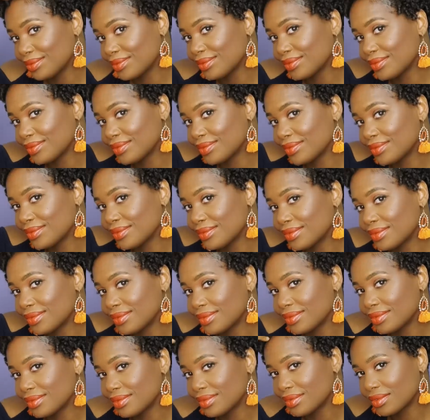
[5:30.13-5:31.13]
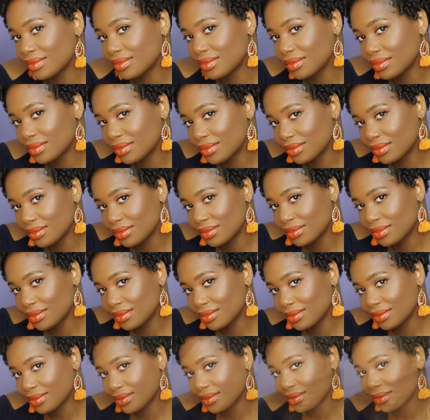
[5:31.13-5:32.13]

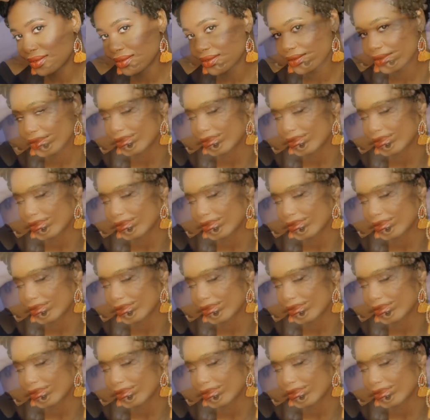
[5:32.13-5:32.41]
[no speech]